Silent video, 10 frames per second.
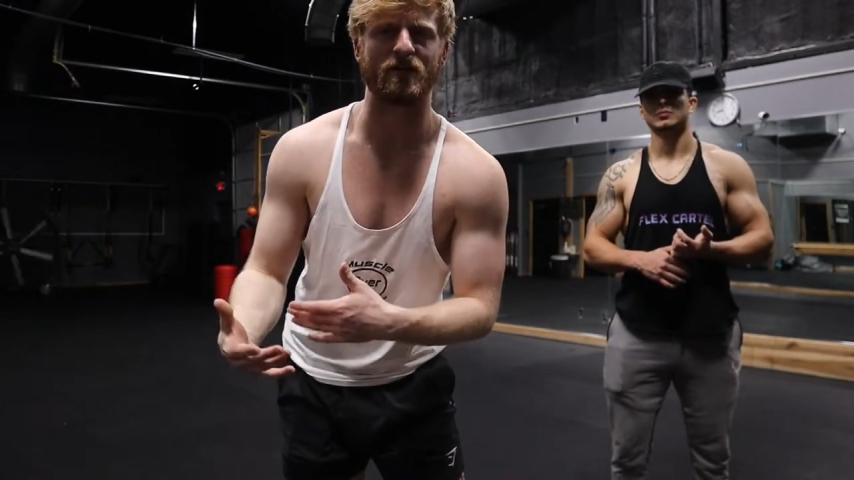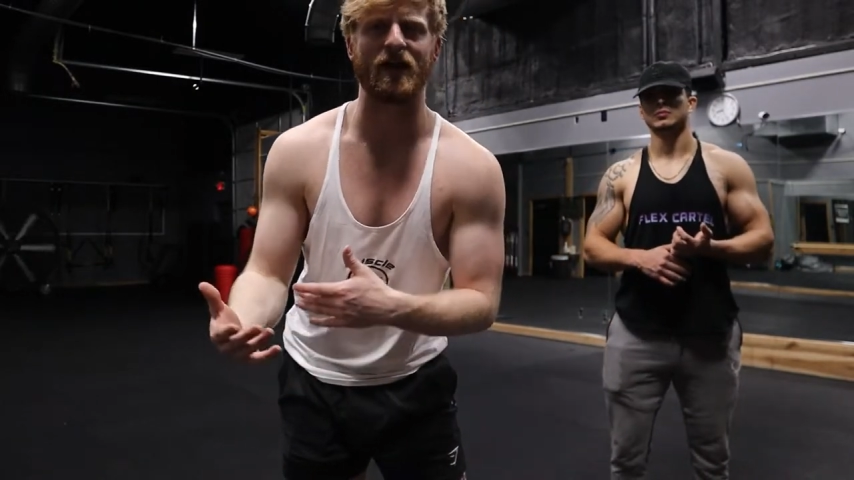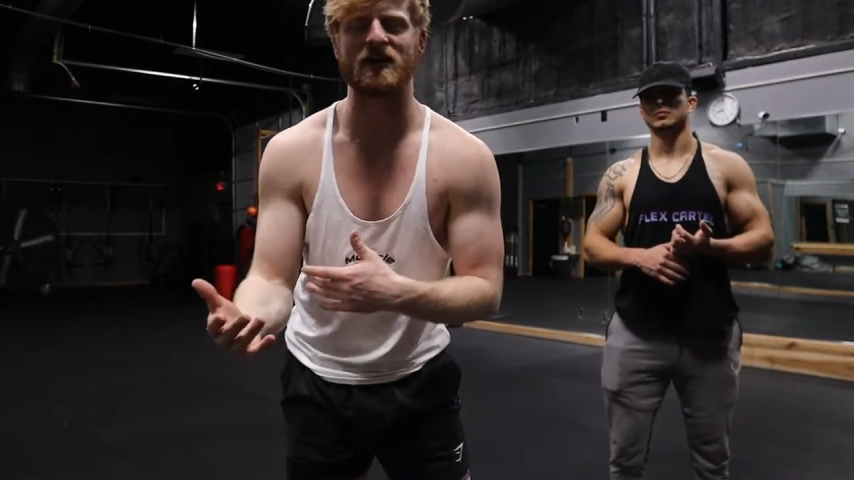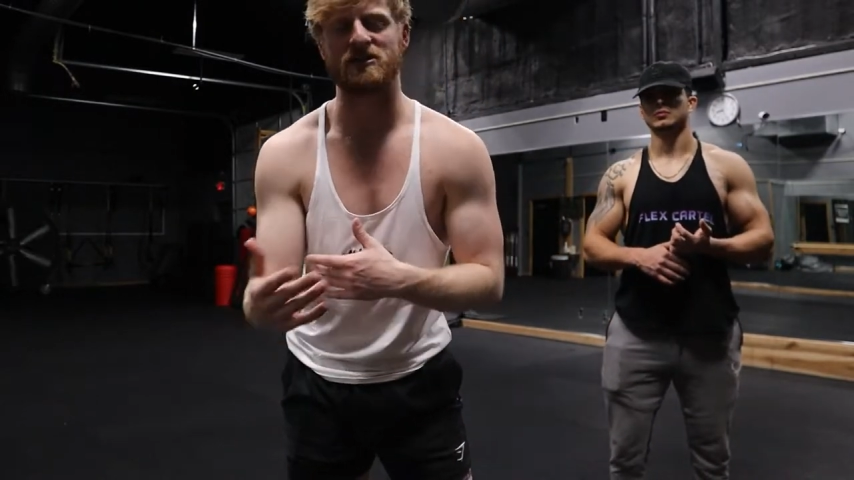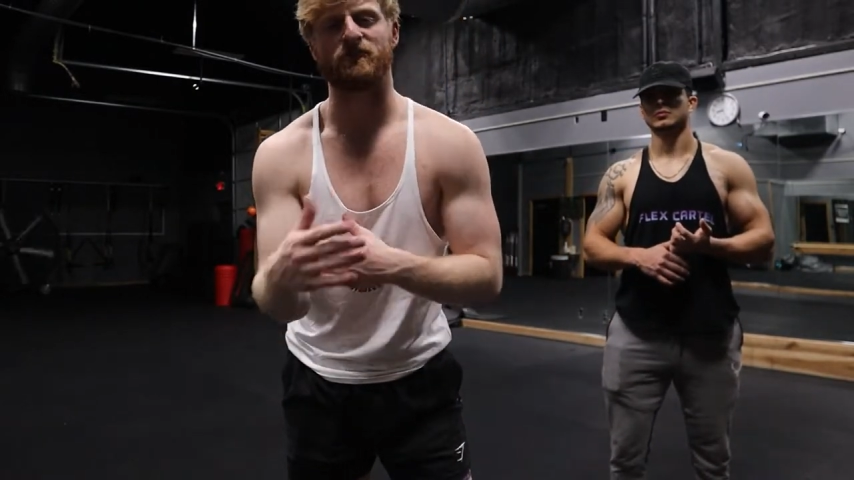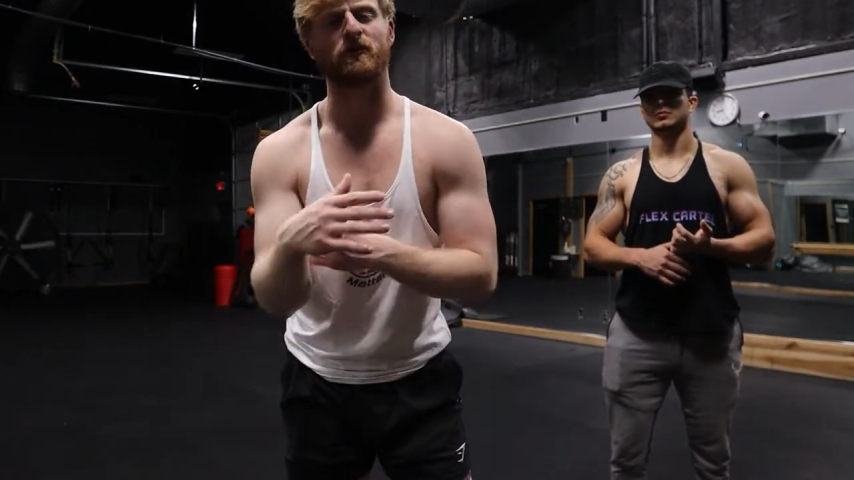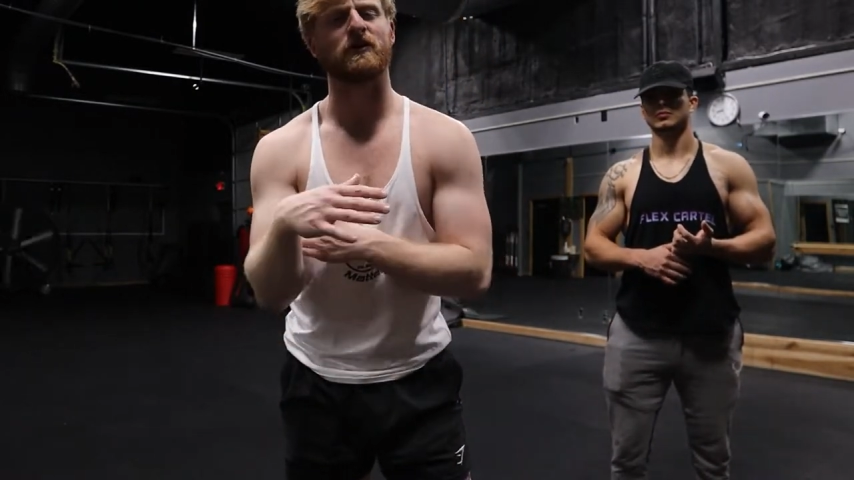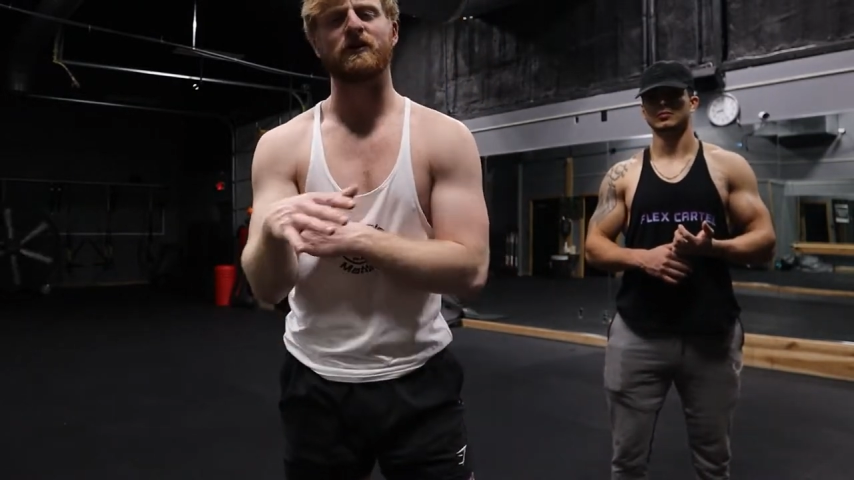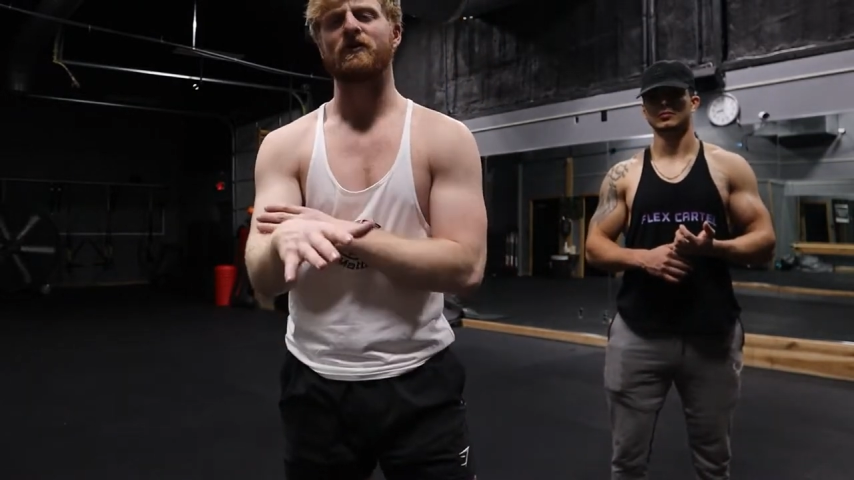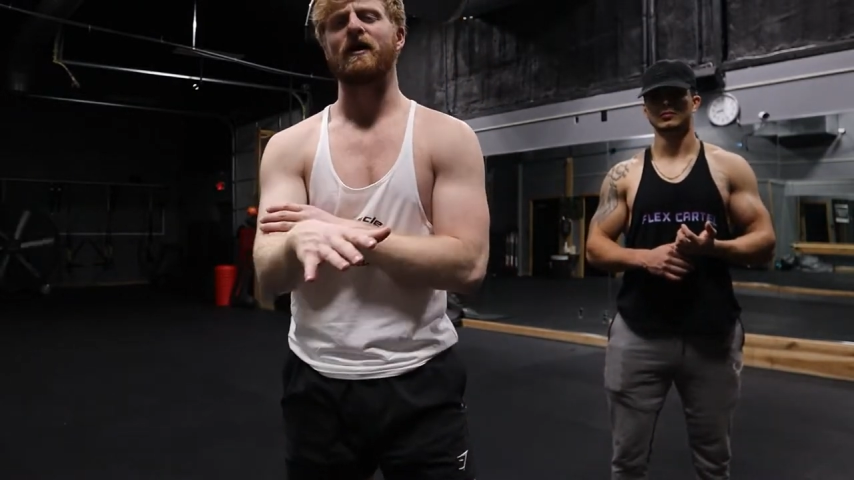Actually, if we're going
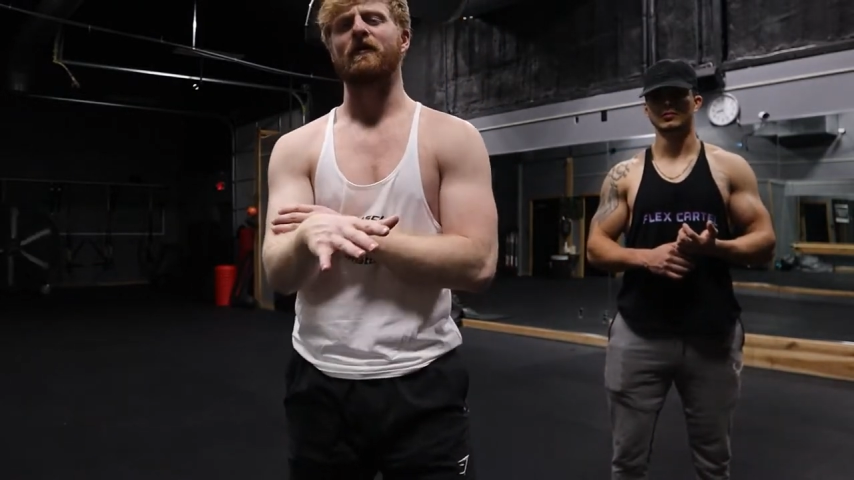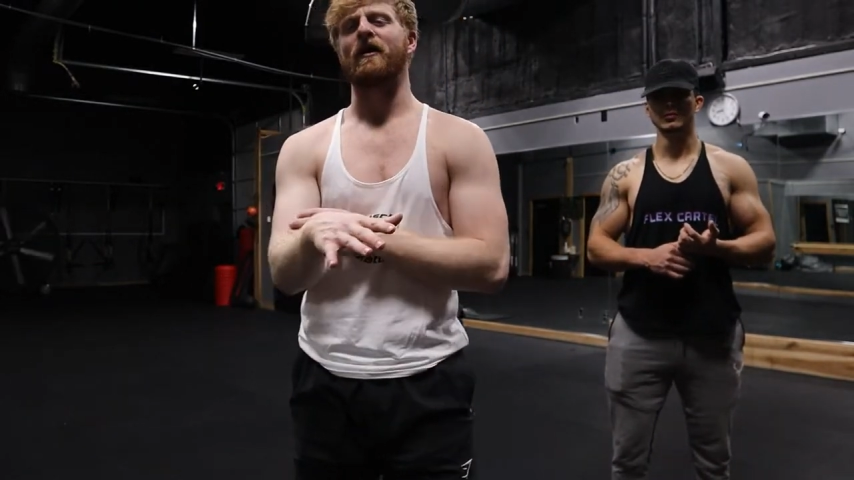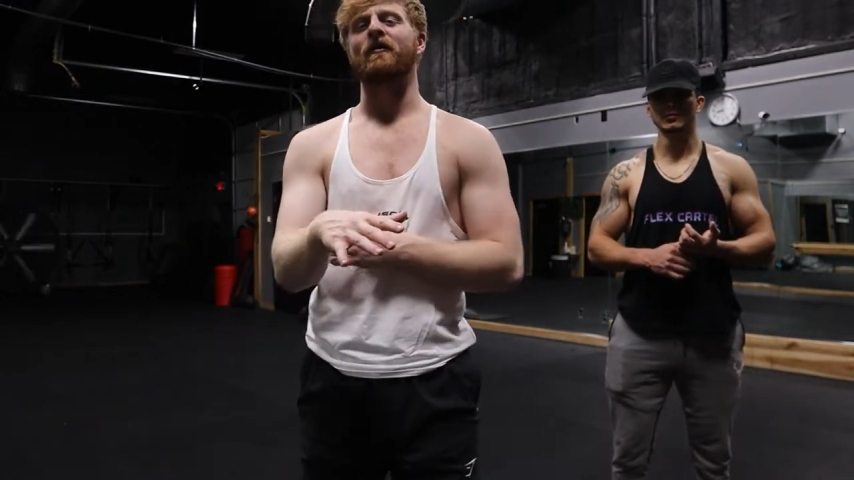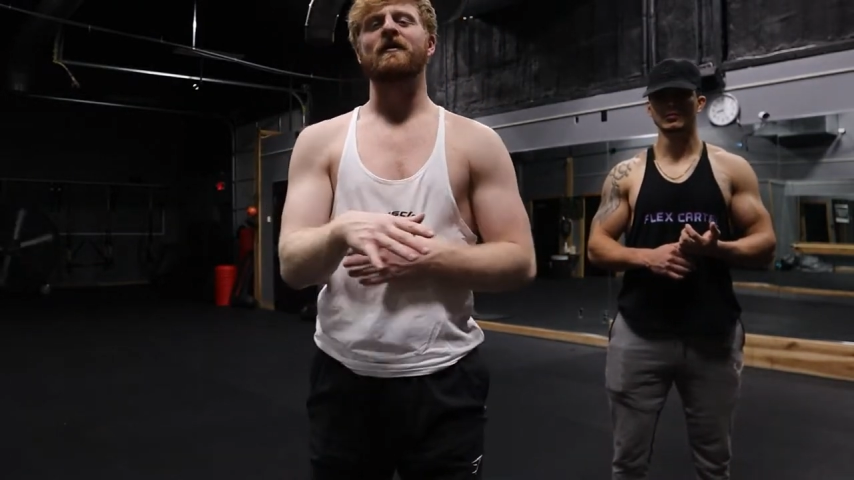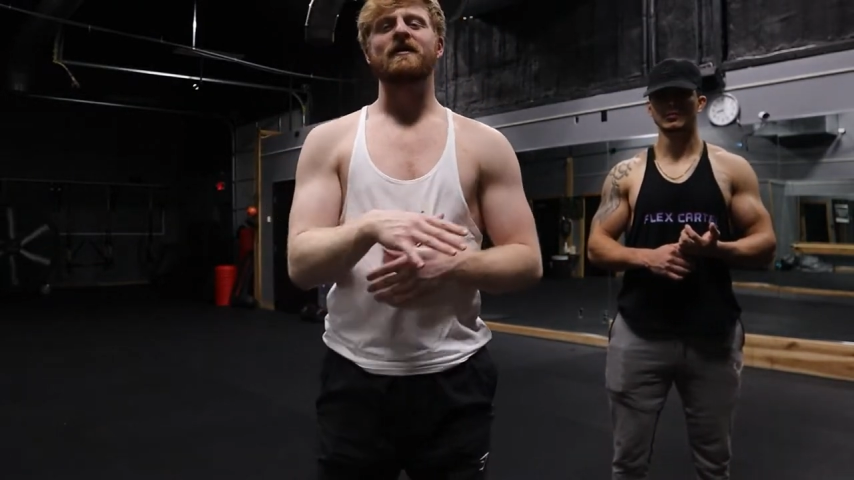to go that route.